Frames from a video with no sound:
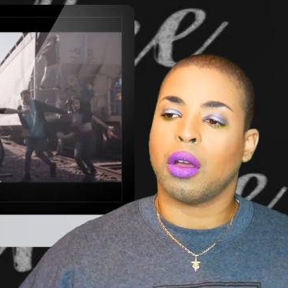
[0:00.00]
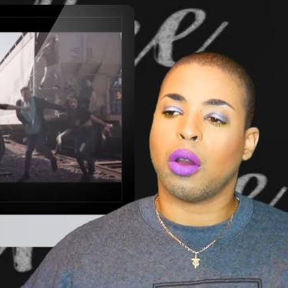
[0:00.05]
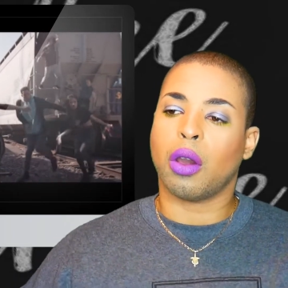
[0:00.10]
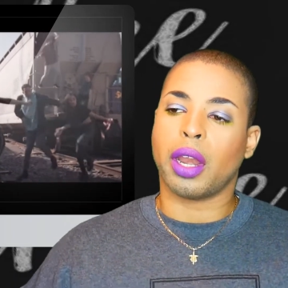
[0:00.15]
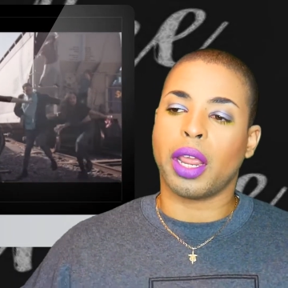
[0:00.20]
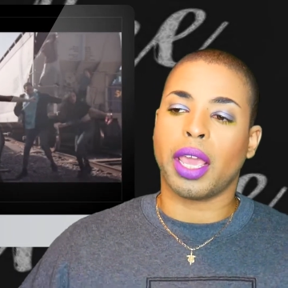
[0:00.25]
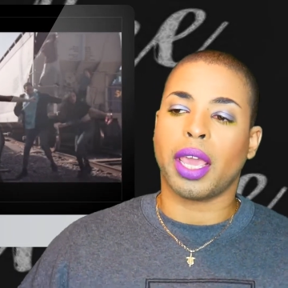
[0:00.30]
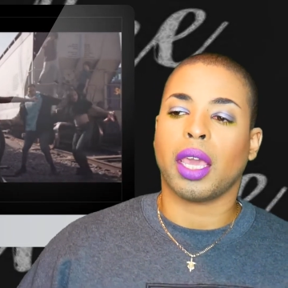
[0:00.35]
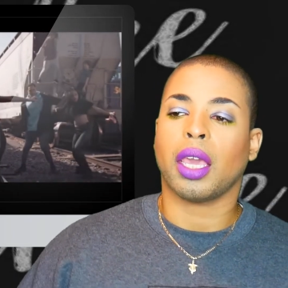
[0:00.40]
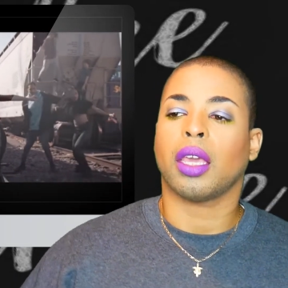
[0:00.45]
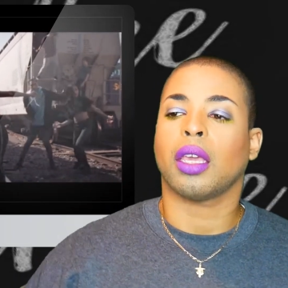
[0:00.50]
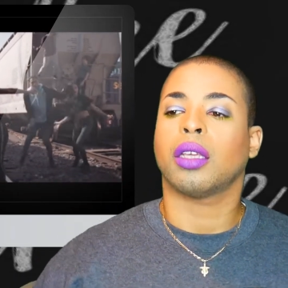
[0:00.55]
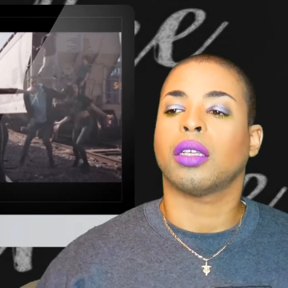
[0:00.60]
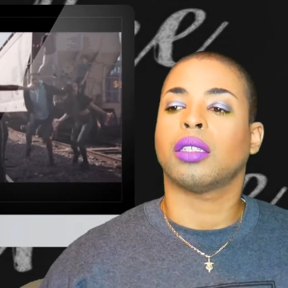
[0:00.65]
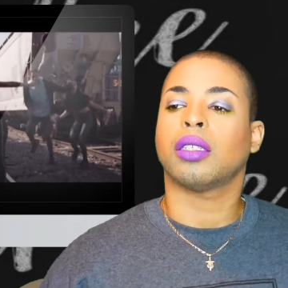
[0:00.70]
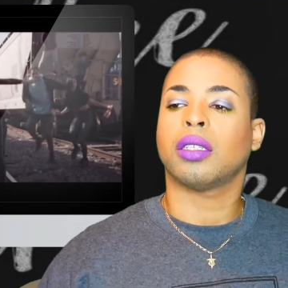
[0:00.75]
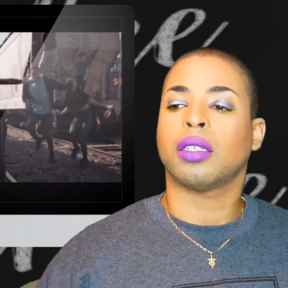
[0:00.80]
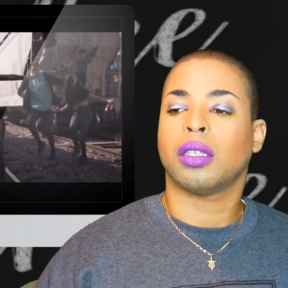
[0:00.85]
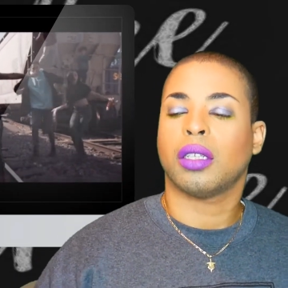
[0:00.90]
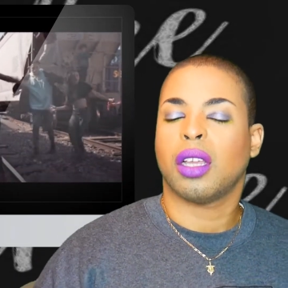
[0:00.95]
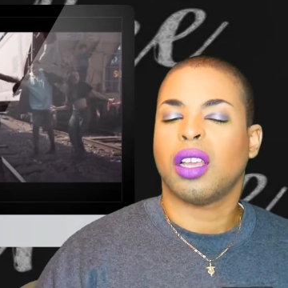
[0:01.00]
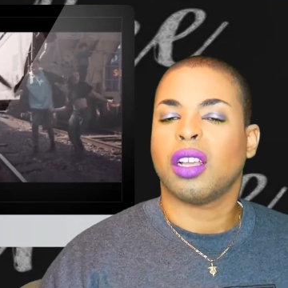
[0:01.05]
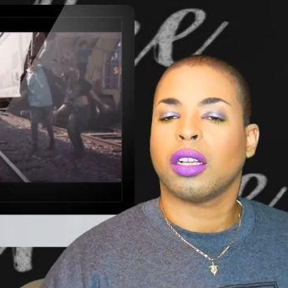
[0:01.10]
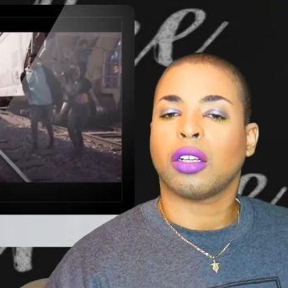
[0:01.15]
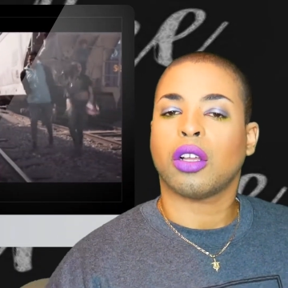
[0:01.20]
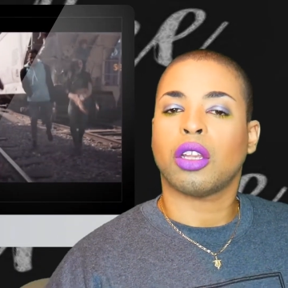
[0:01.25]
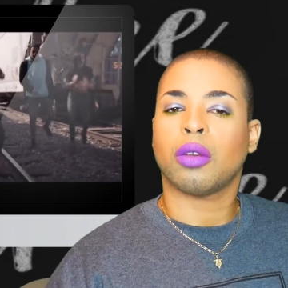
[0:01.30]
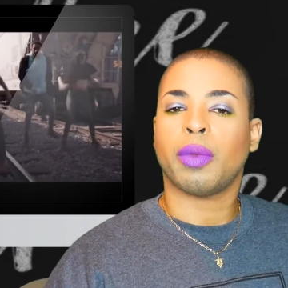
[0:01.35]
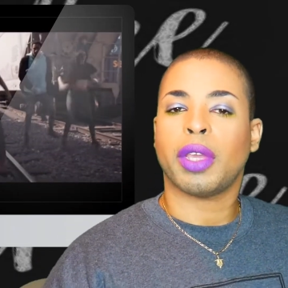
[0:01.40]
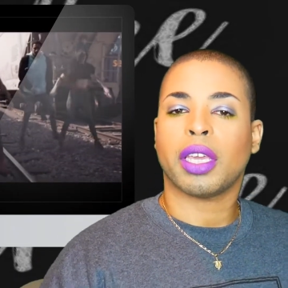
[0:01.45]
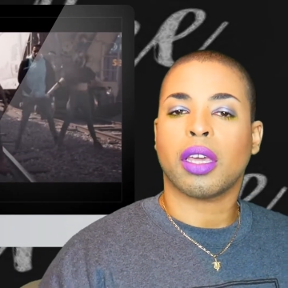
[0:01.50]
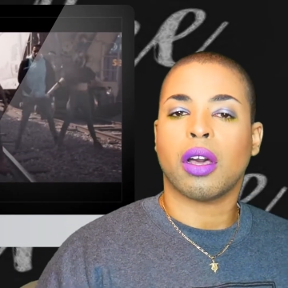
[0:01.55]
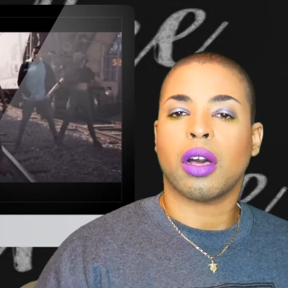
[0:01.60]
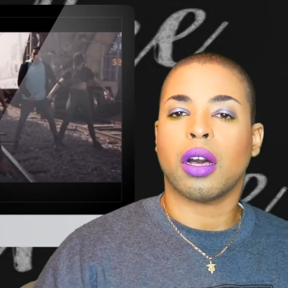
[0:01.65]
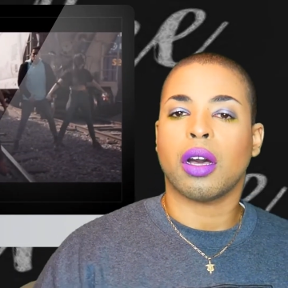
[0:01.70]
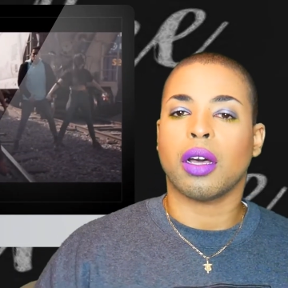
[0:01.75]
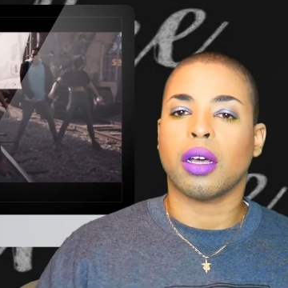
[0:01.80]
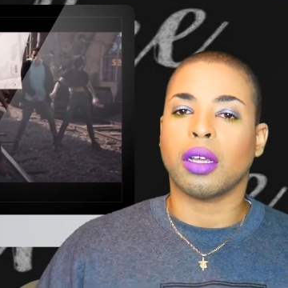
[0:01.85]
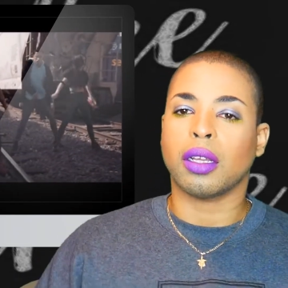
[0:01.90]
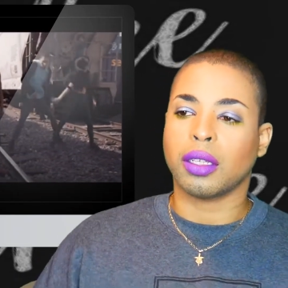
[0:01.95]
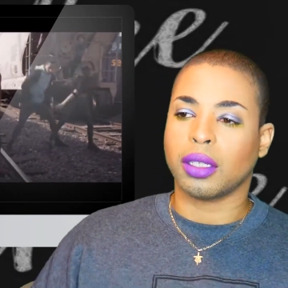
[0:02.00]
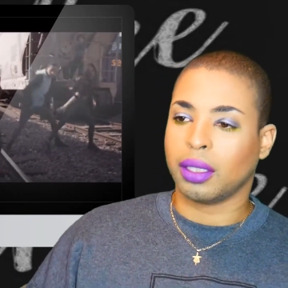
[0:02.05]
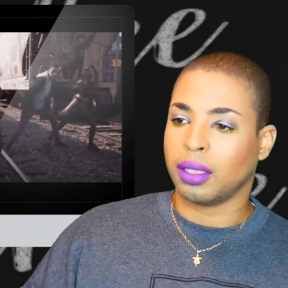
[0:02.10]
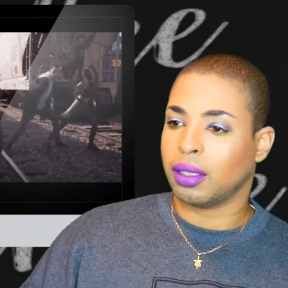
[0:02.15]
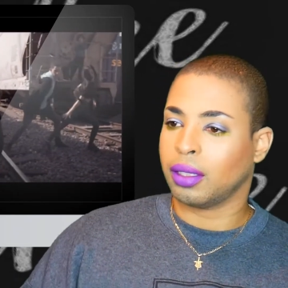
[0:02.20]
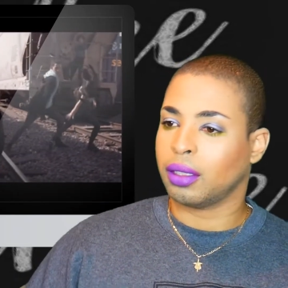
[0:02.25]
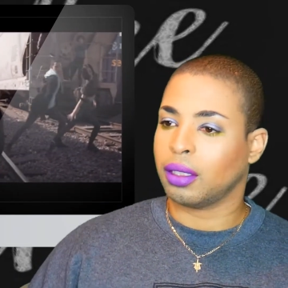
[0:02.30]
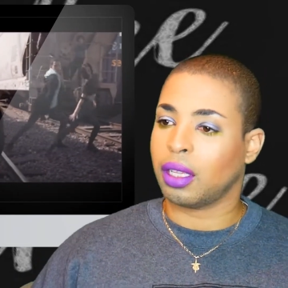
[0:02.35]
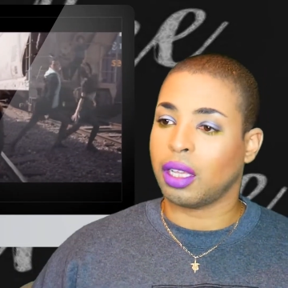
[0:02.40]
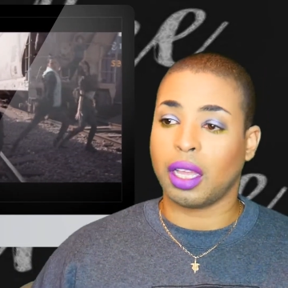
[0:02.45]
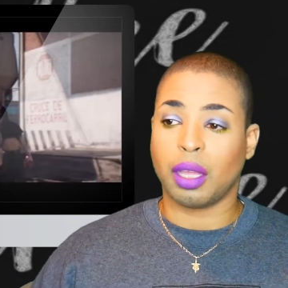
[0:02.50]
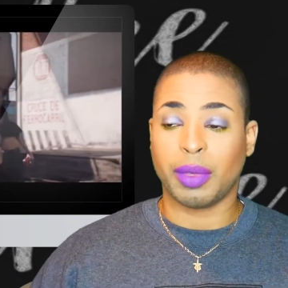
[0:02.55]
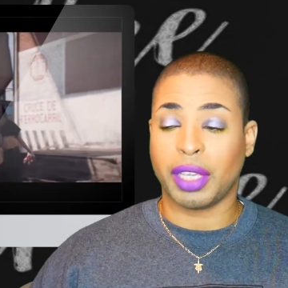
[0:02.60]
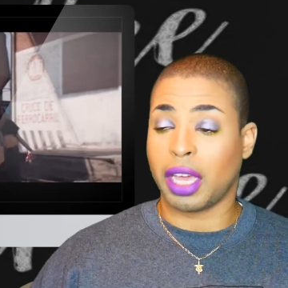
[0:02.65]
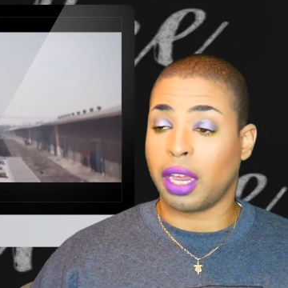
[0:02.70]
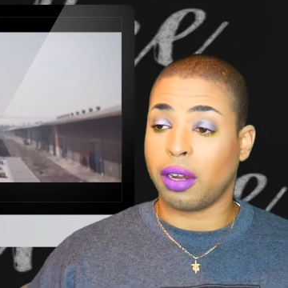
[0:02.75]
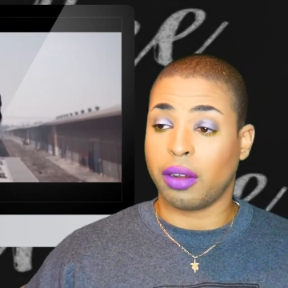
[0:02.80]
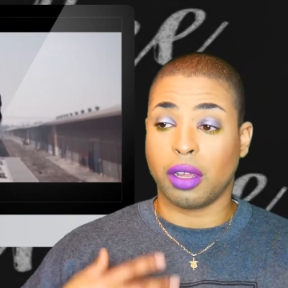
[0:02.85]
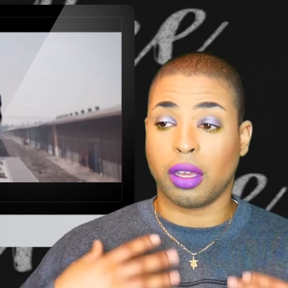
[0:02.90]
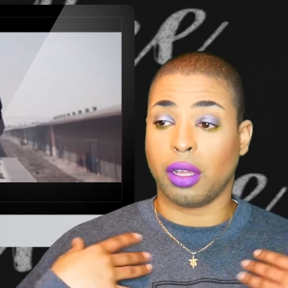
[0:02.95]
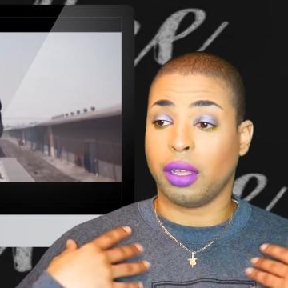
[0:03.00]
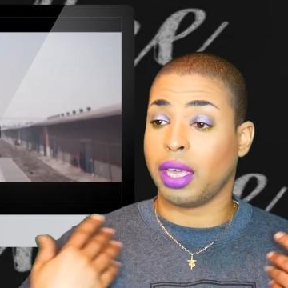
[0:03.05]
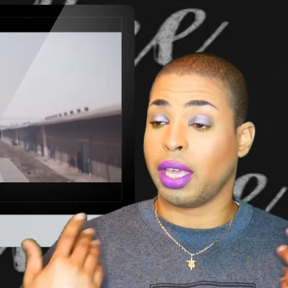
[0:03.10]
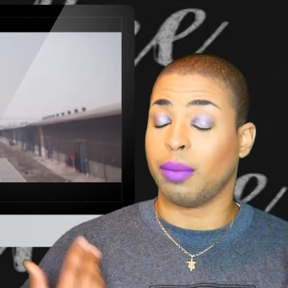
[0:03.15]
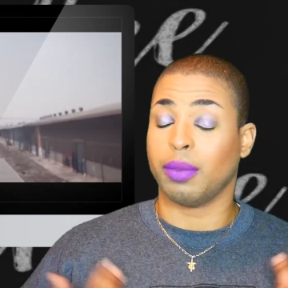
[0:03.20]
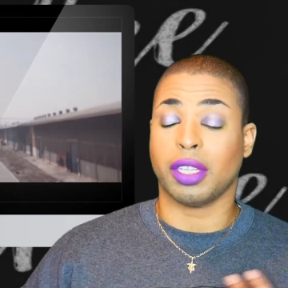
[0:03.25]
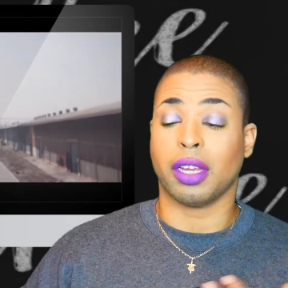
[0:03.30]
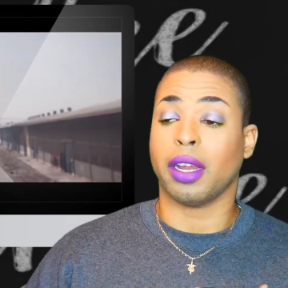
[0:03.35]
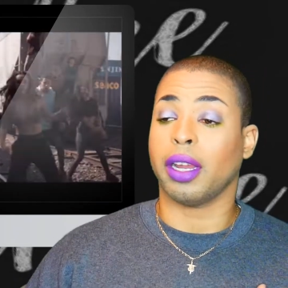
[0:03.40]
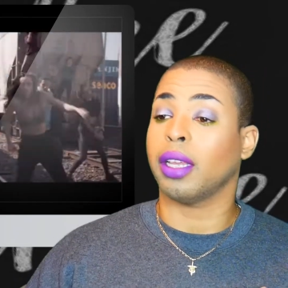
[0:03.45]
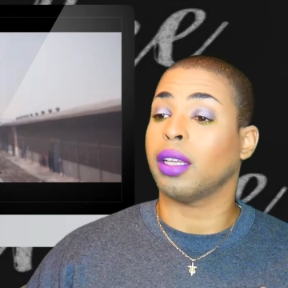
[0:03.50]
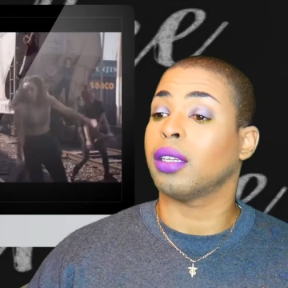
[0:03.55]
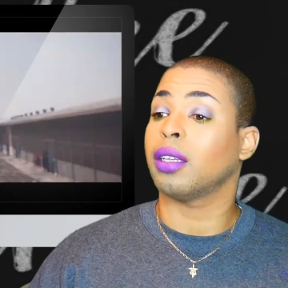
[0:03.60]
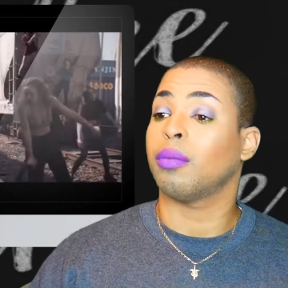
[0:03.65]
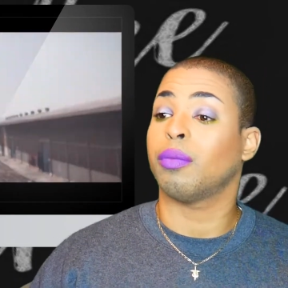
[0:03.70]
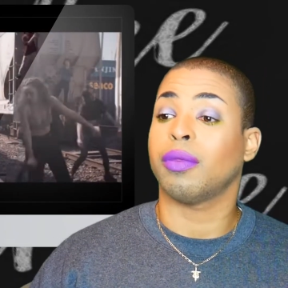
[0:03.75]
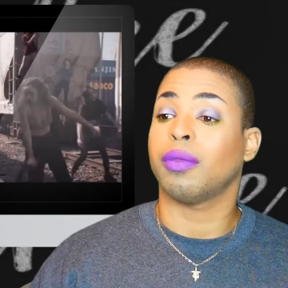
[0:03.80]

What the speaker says: Ore. Conmigo. I mean, I don't know. Okay, I'm sorry.